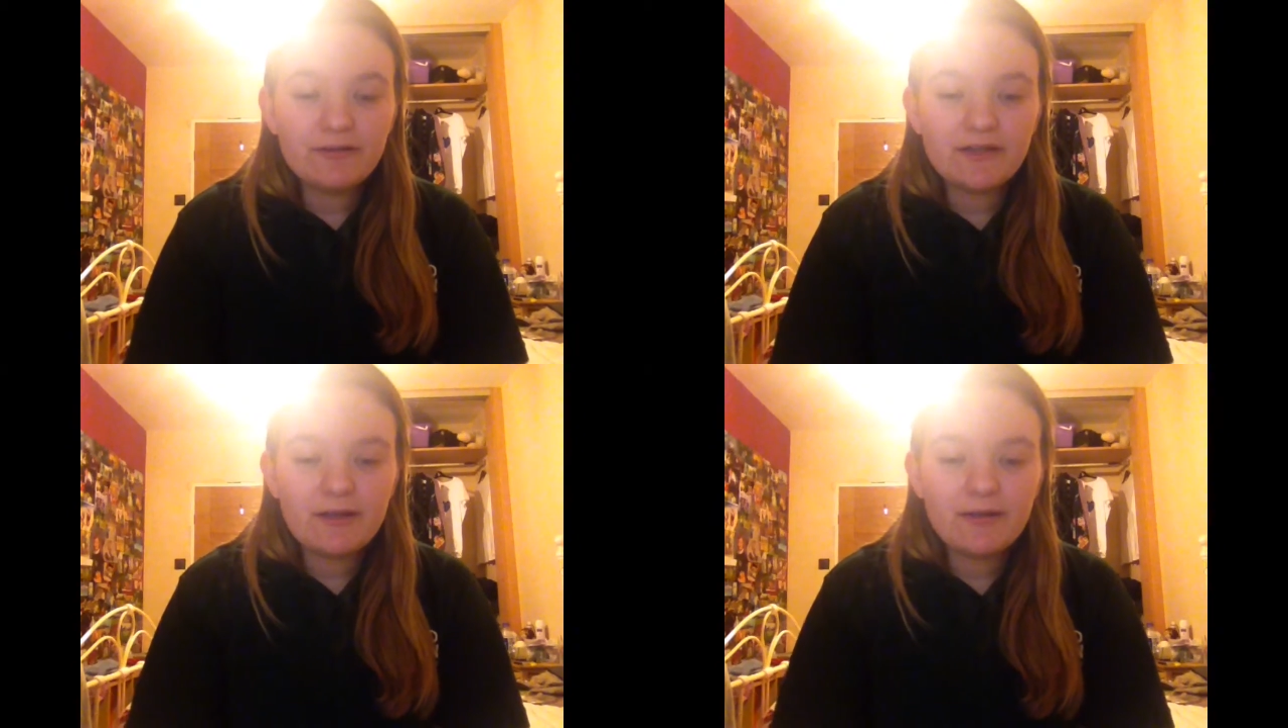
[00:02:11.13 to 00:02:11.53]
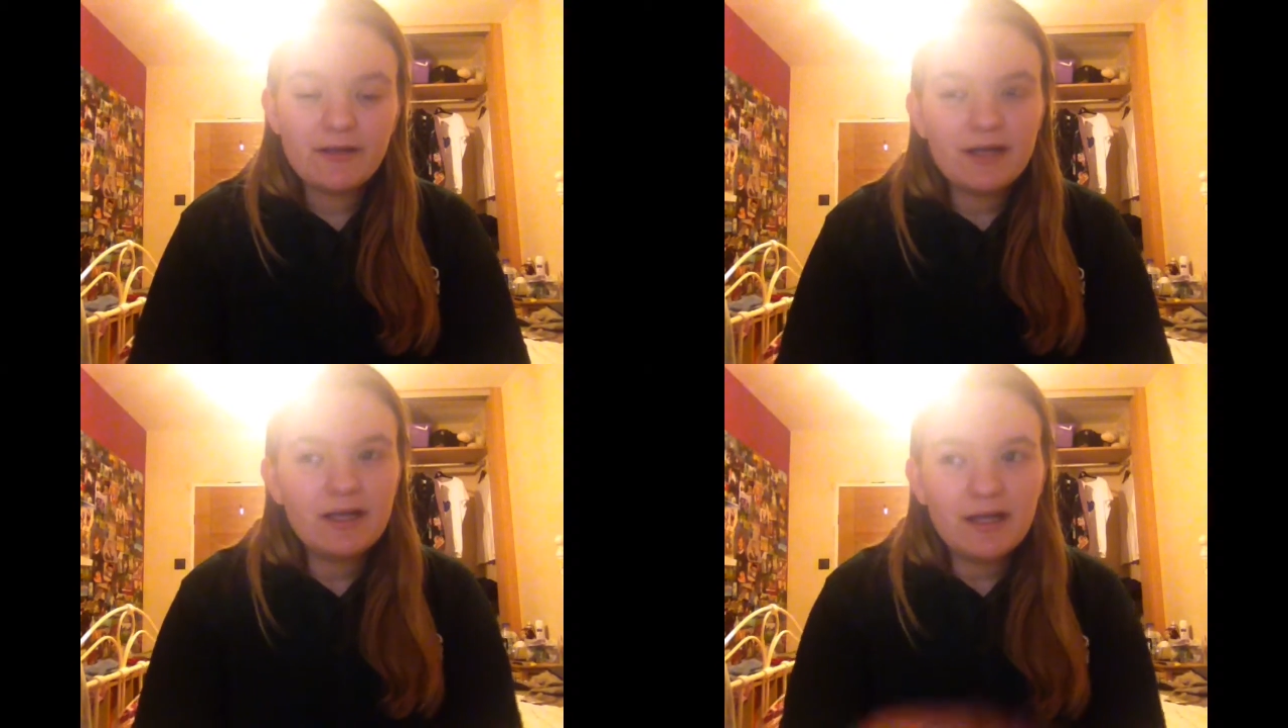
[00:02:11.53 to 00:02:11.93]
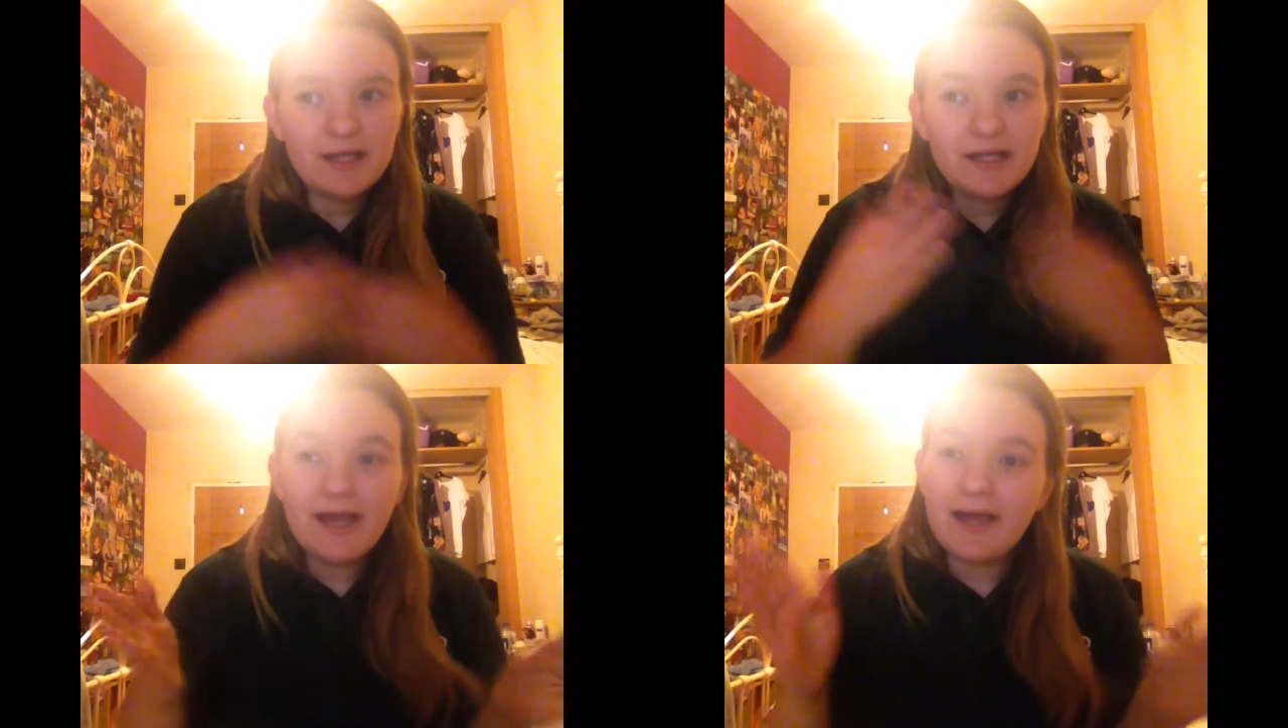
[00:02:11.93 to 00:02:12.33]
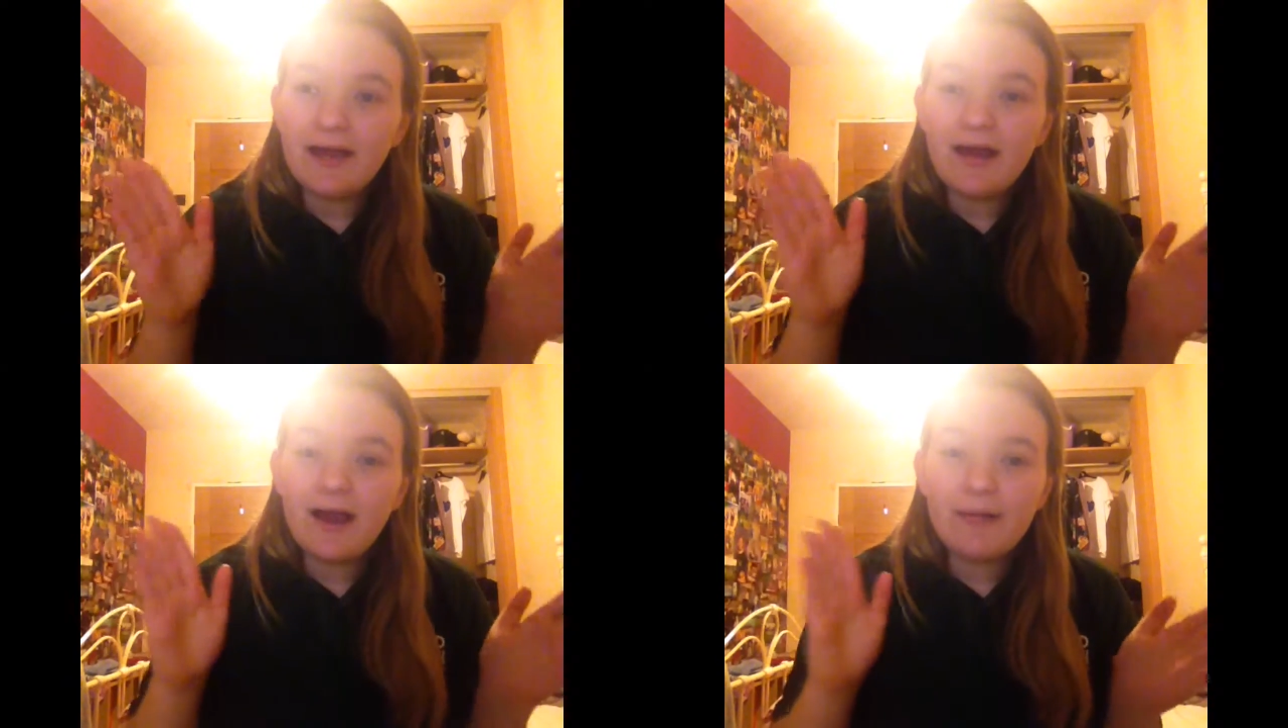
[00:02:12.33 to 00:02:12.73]
So yeah,
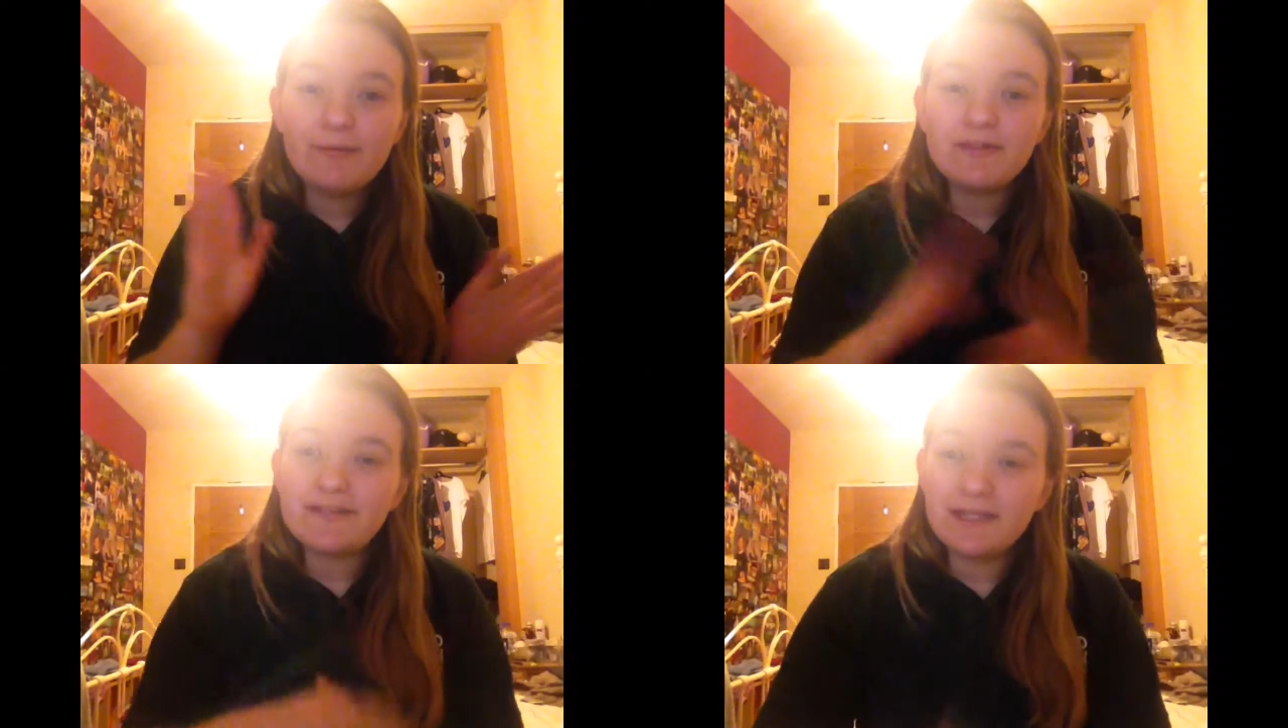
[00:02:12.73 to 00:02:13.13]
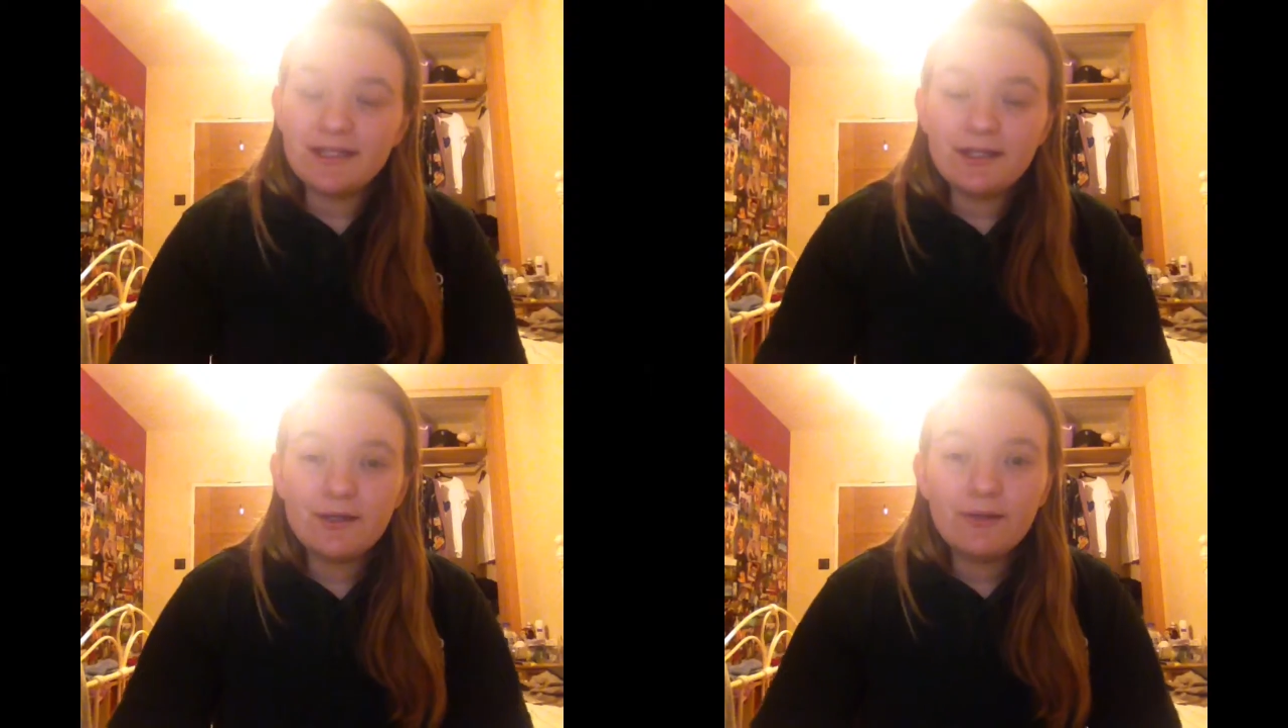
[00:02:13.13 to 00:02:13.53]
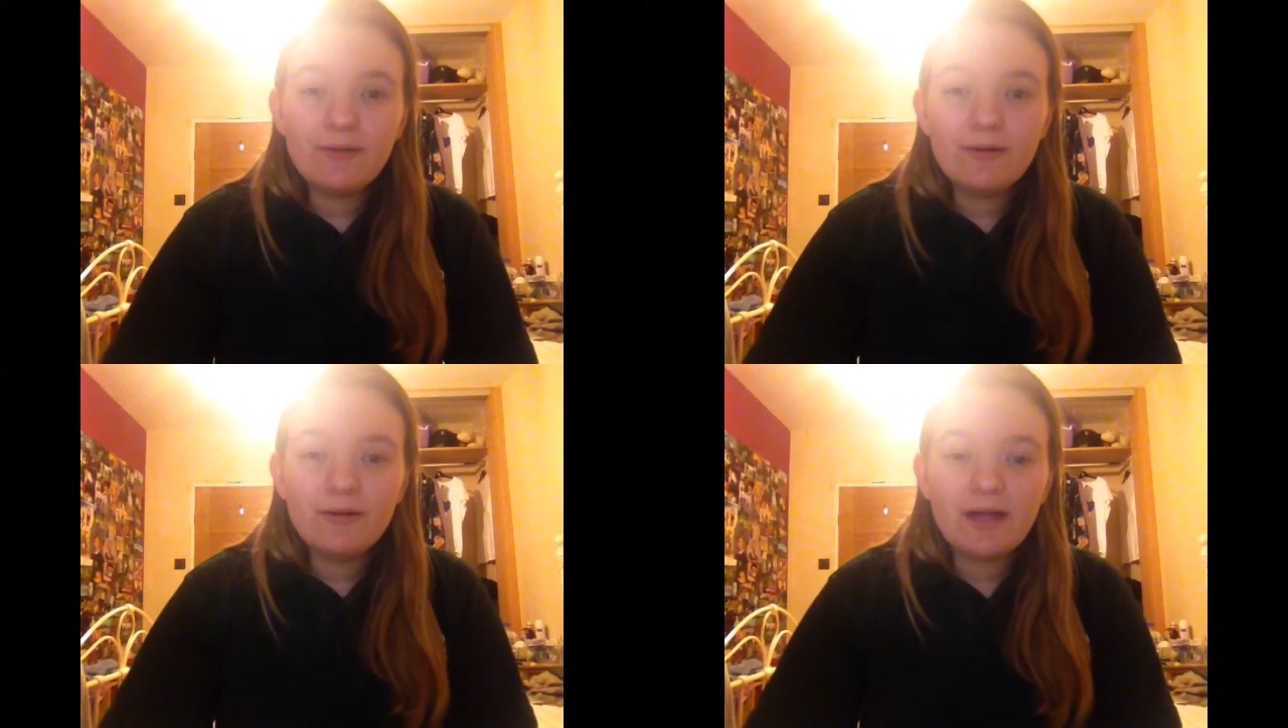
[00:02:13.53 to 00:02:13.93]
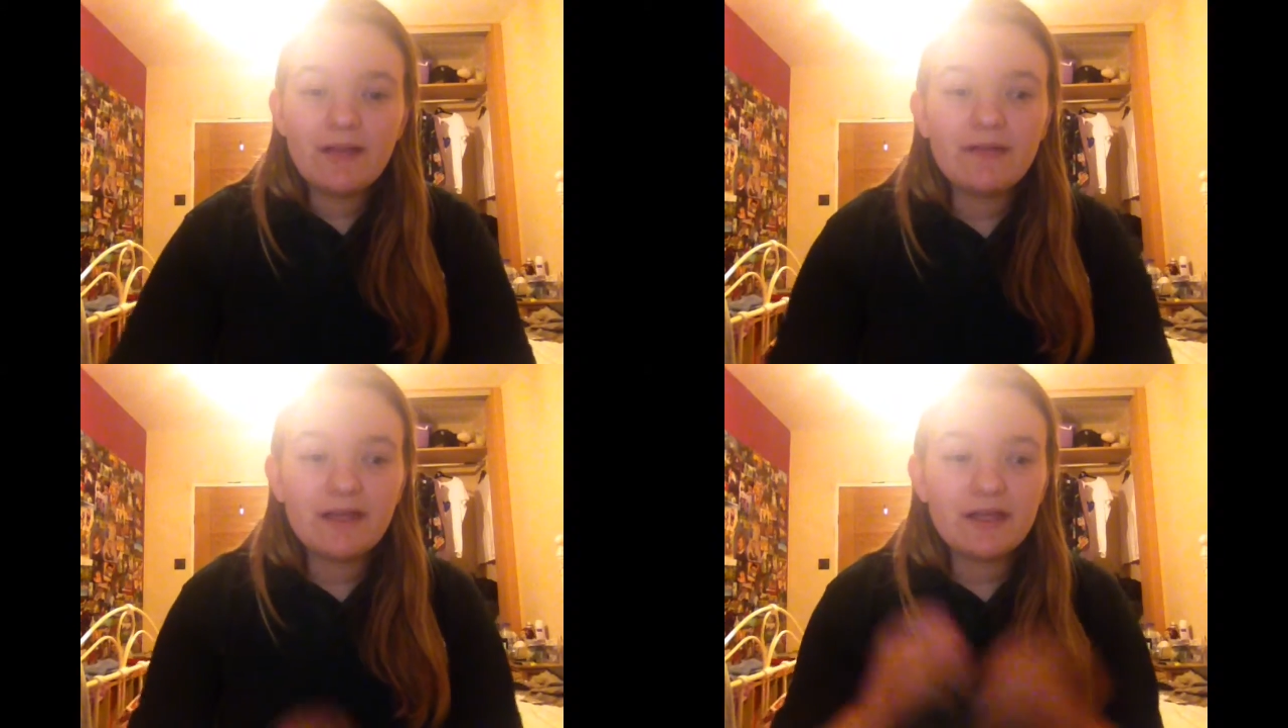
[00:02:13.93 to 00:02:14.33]
I will see you,
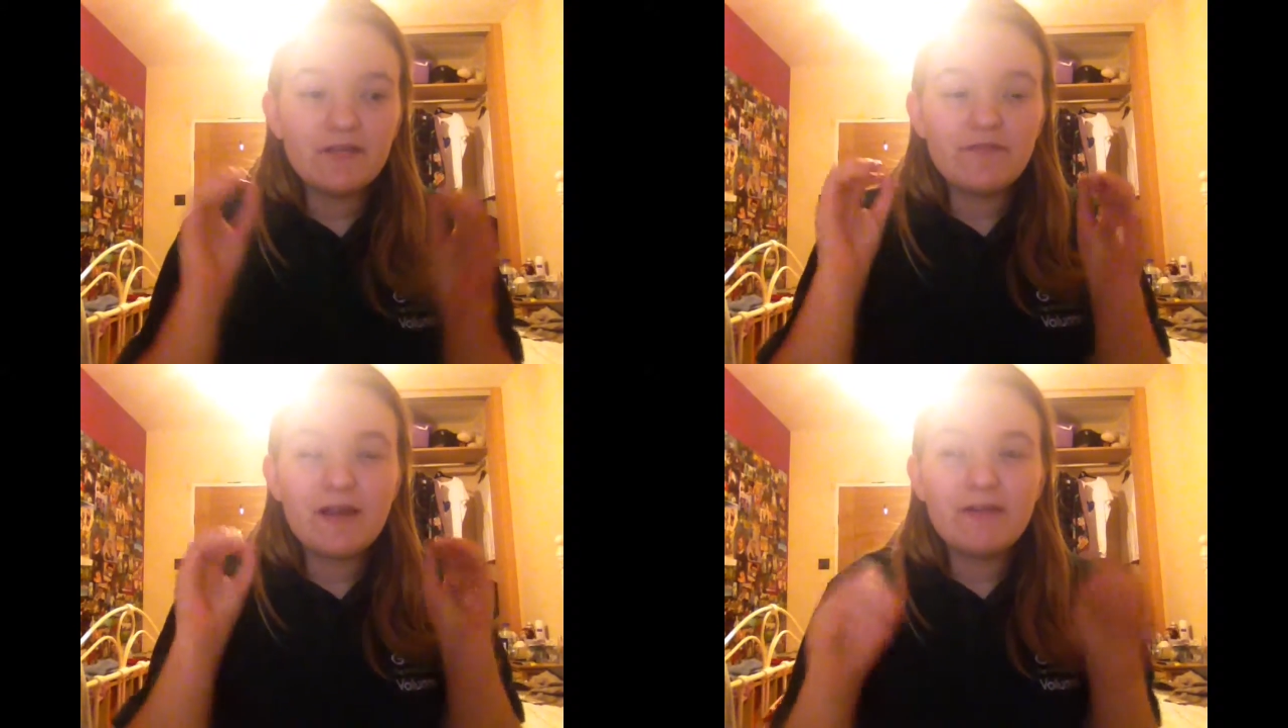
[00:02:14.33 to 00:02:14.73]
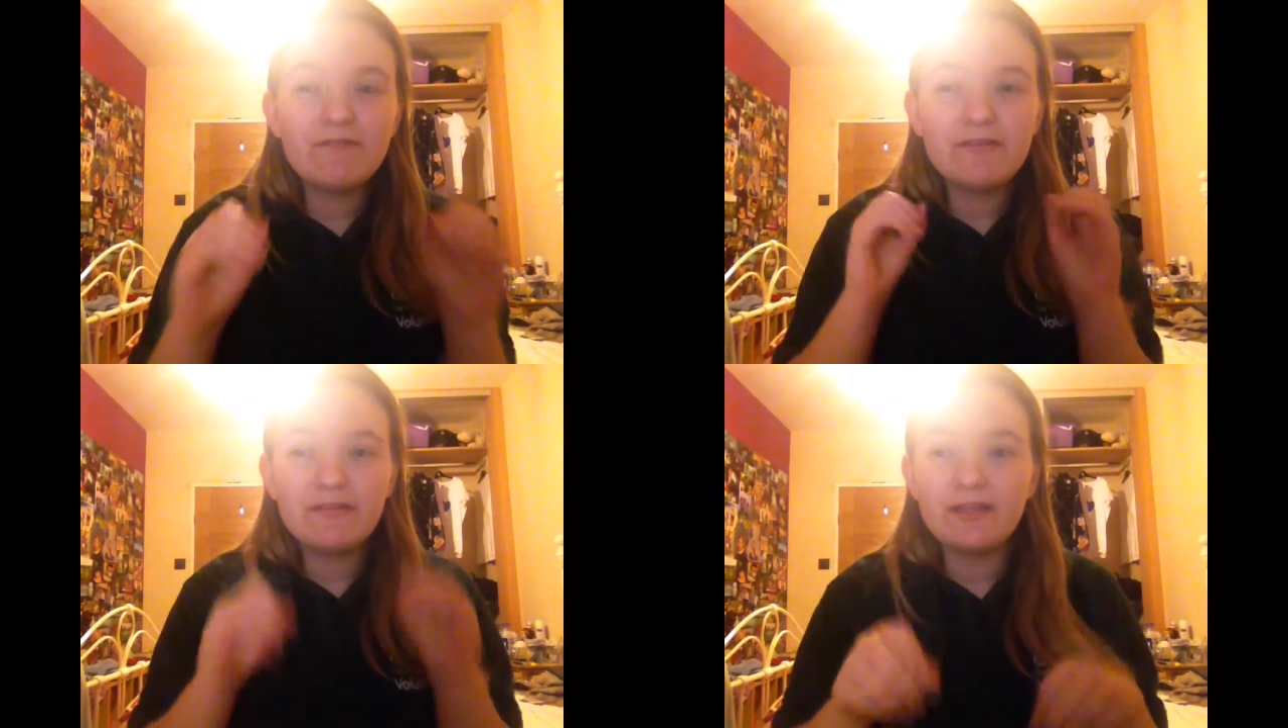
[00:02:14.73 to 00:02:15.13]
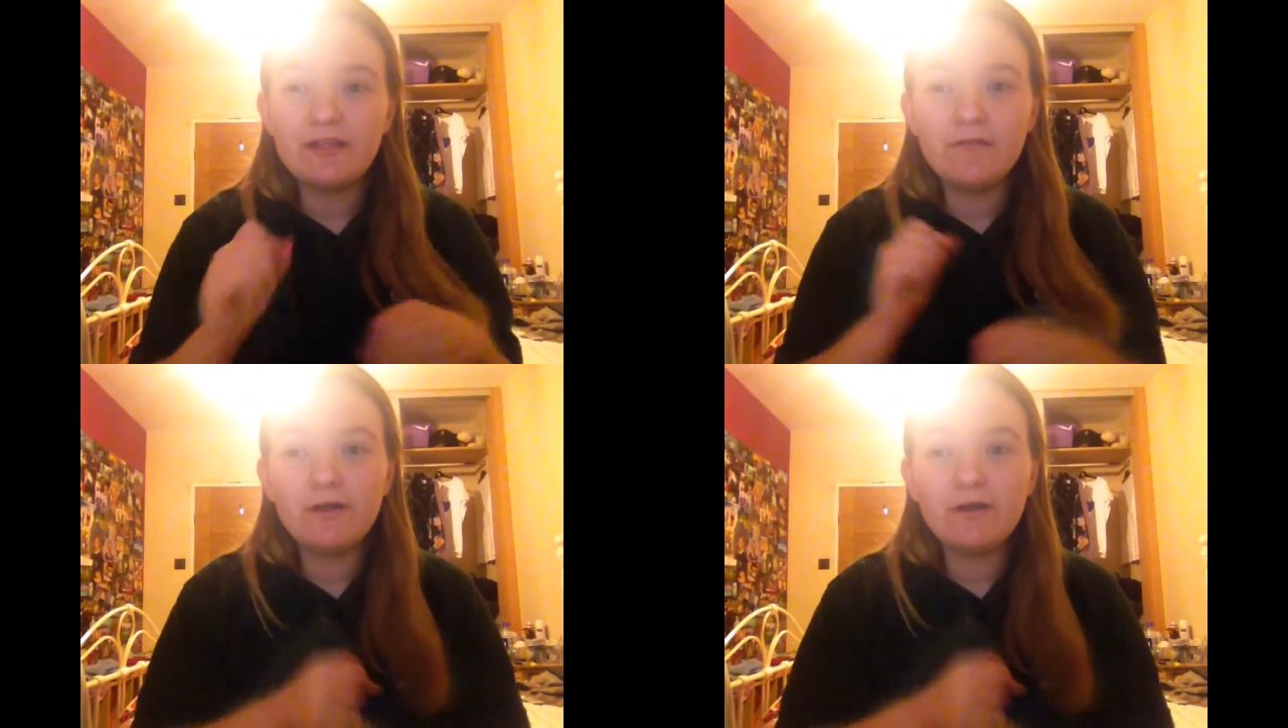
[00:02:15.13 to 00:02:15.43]
and thank you for everything you've